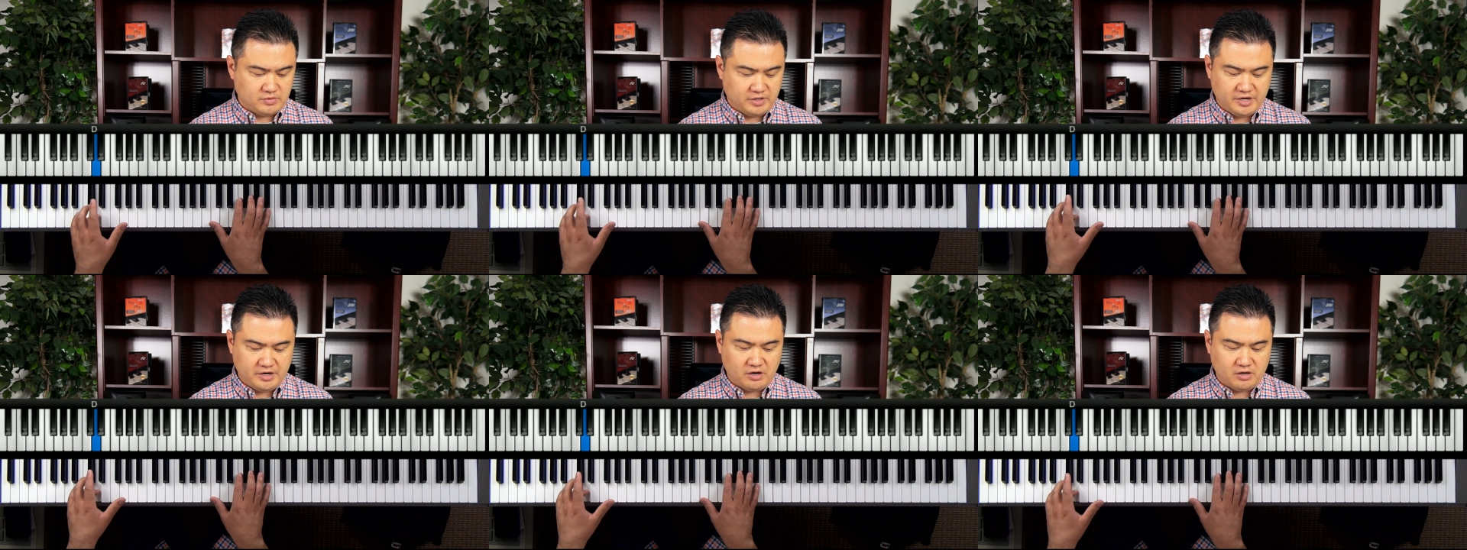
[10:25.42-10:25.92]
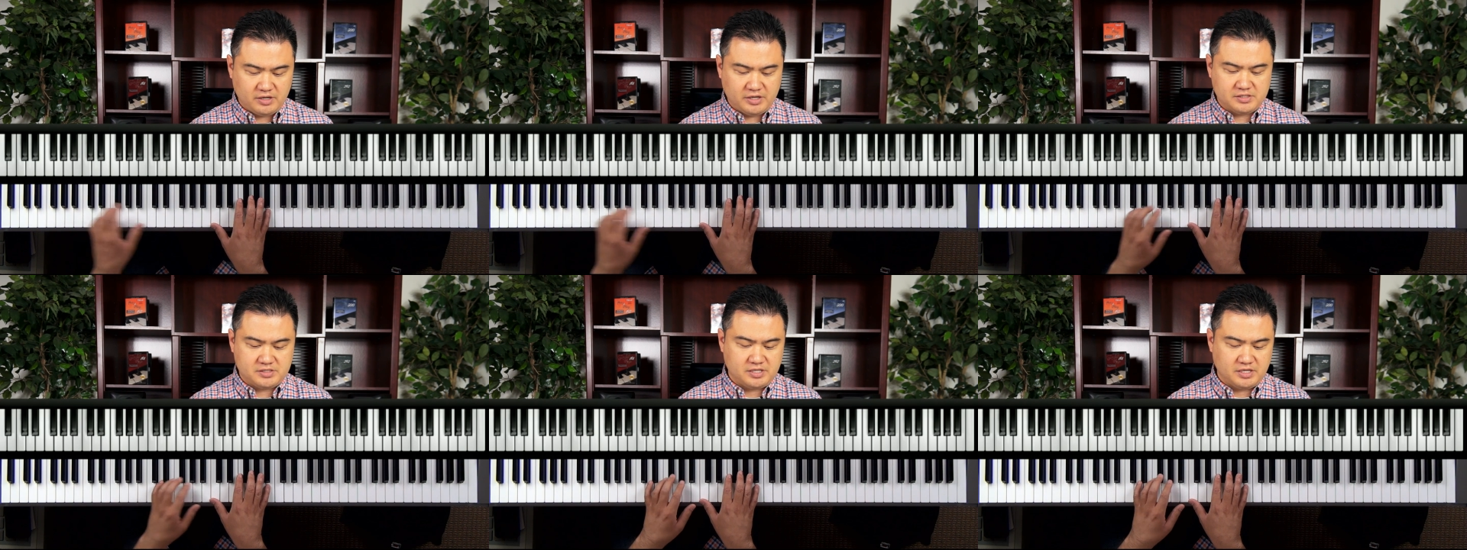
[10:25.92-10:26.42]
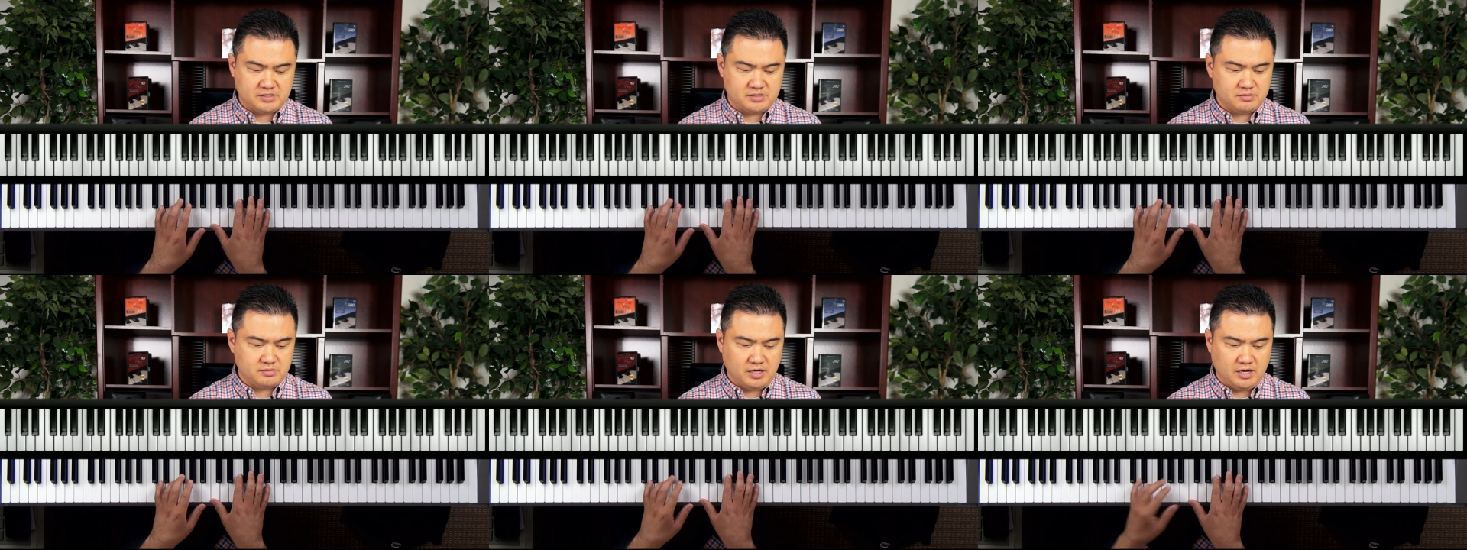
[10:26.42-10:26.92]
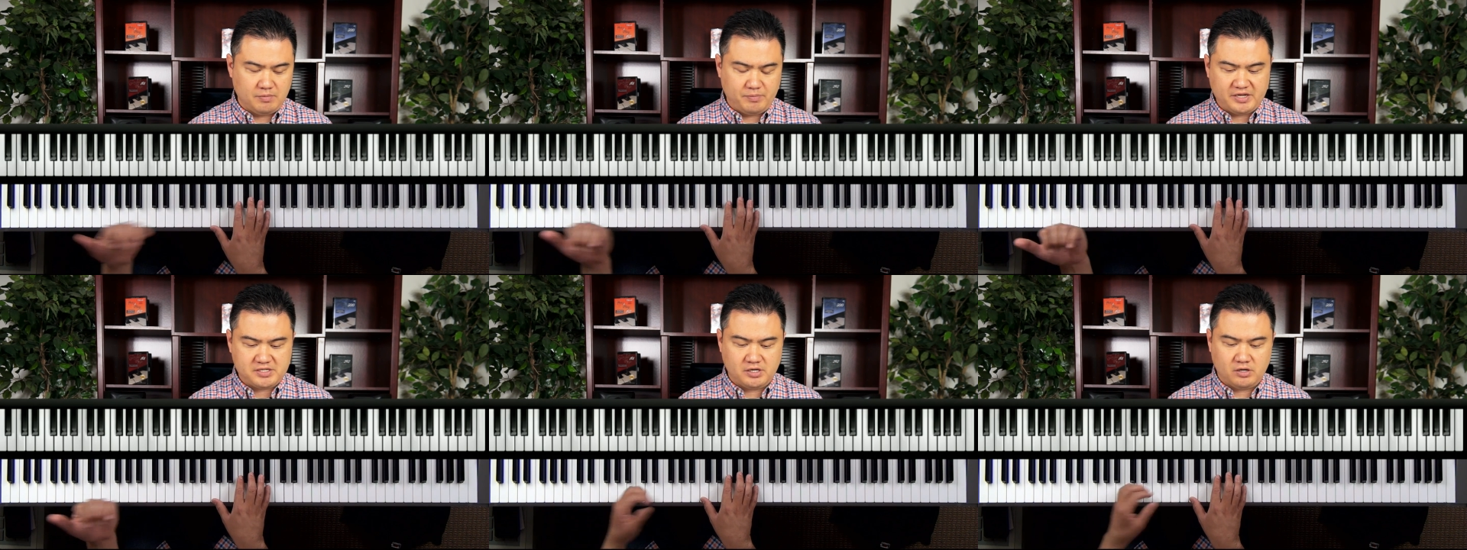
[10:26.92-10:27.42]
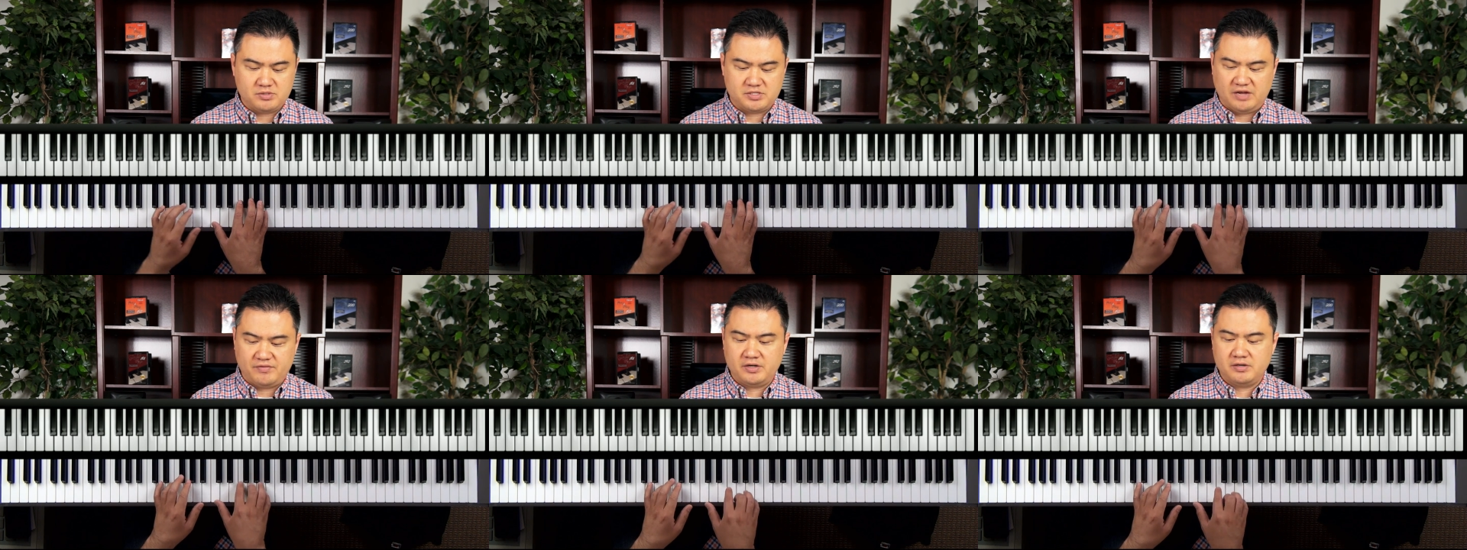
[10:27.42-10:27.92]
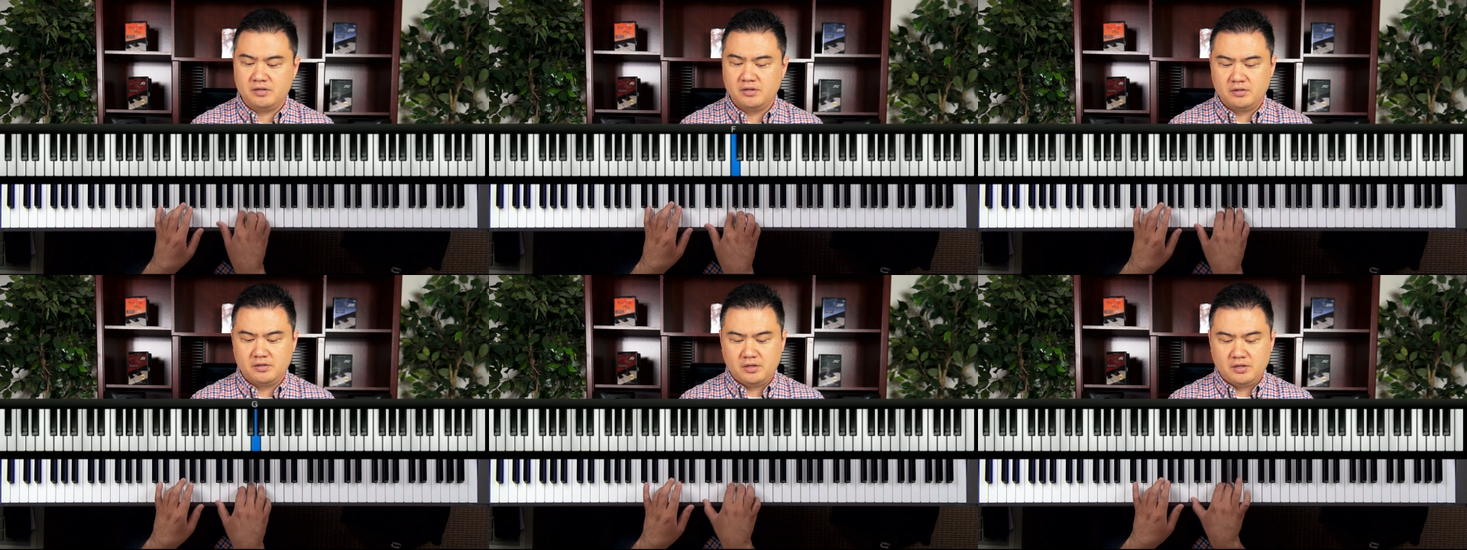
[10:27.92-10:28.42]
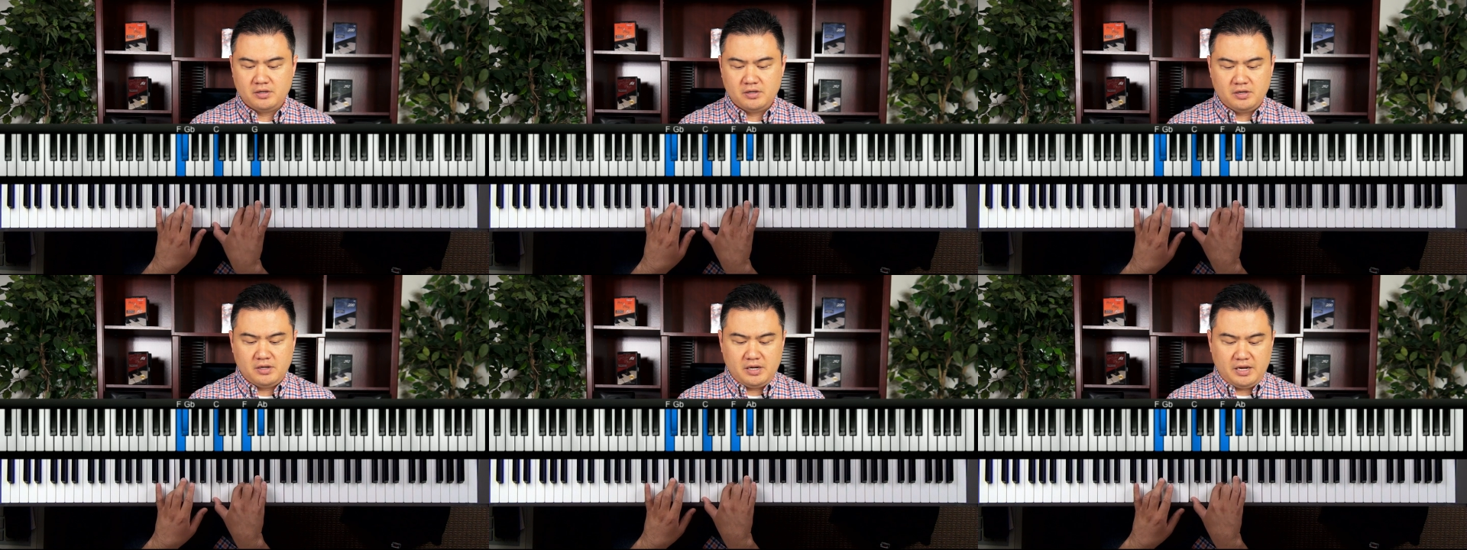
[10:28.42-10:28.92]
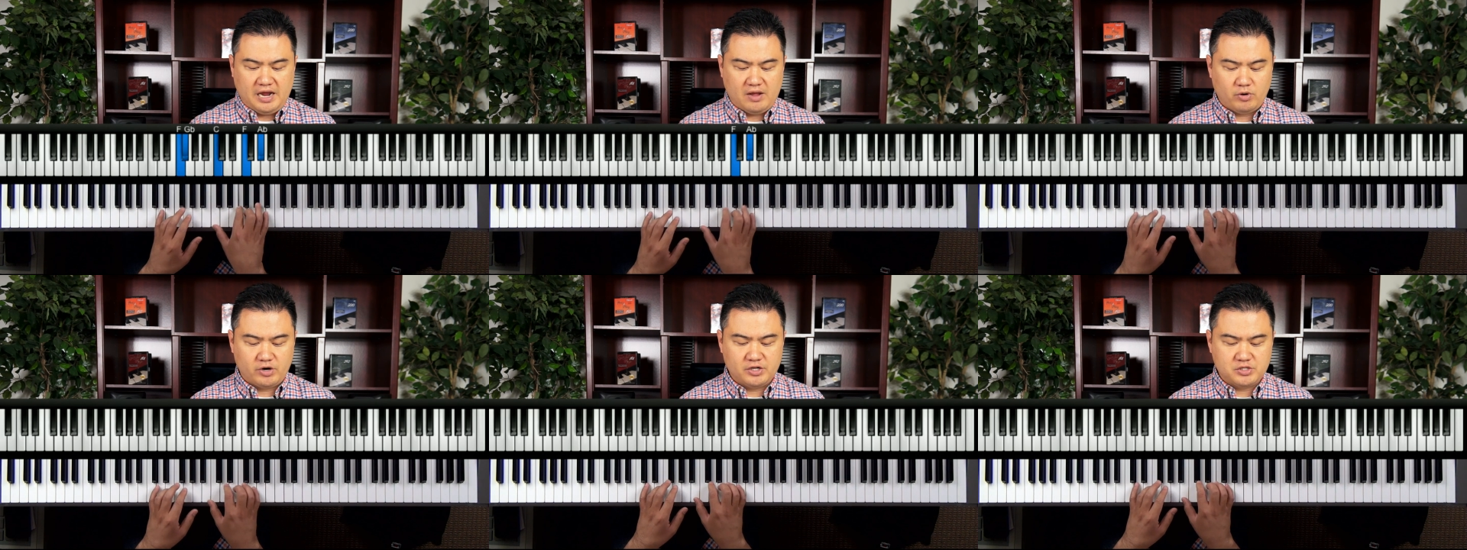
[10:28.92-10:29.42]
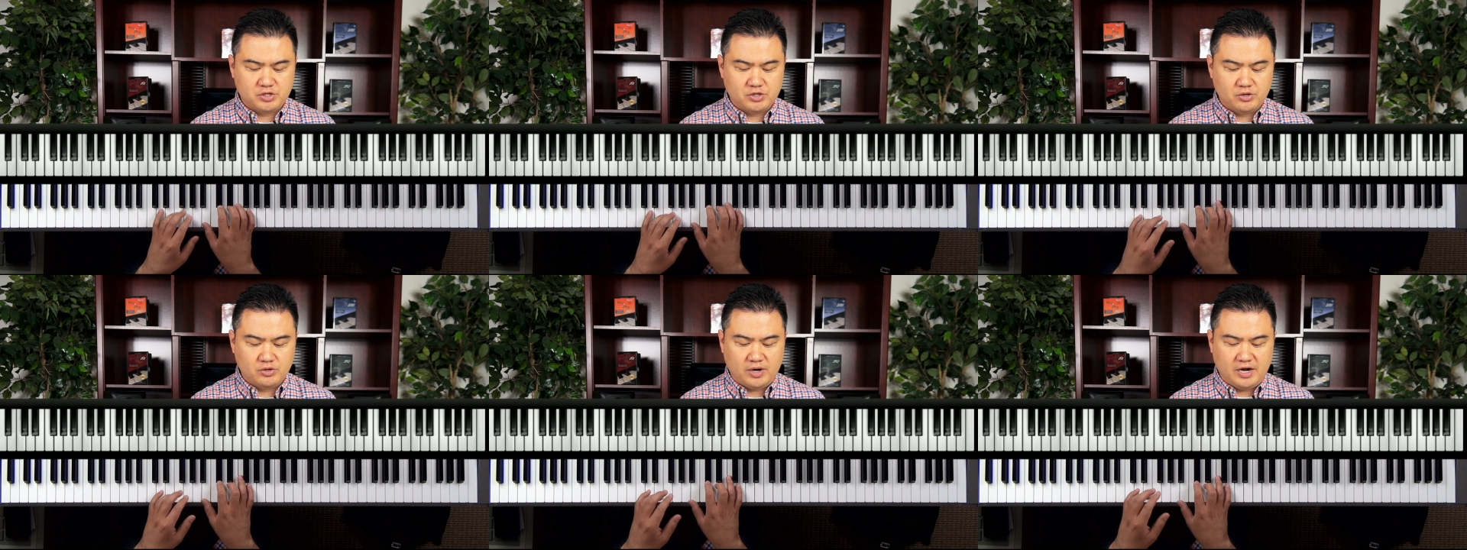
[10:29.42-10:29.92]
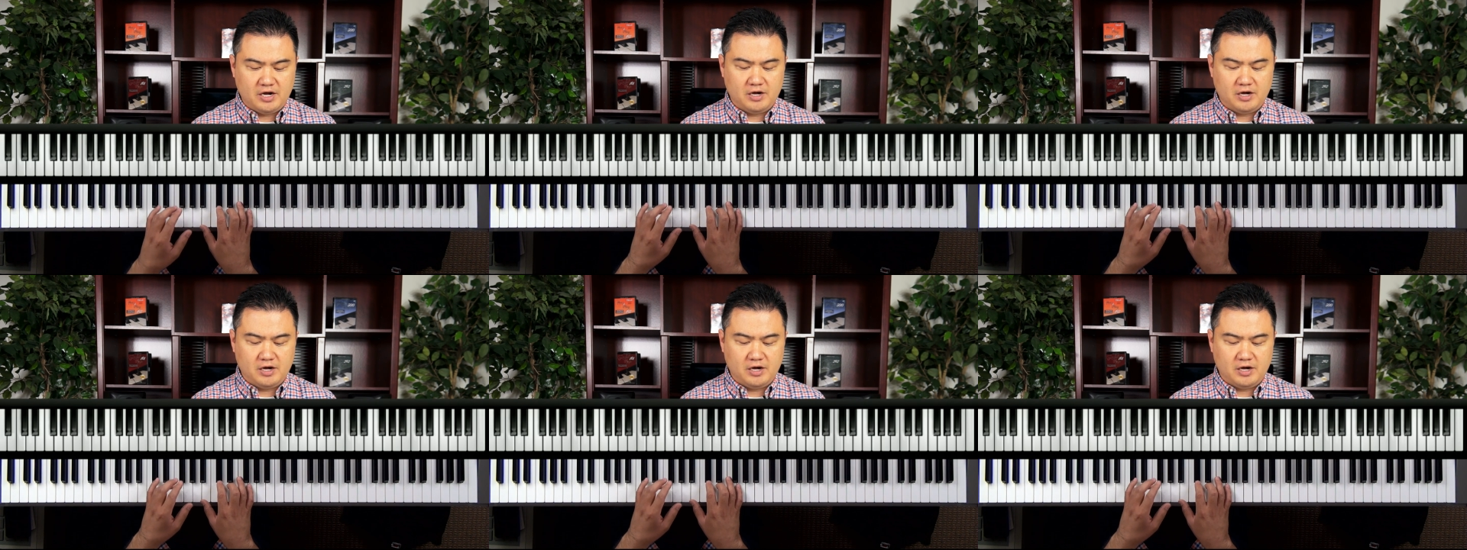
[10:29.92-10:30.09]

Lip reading: here is the bass note 7, and we're going to do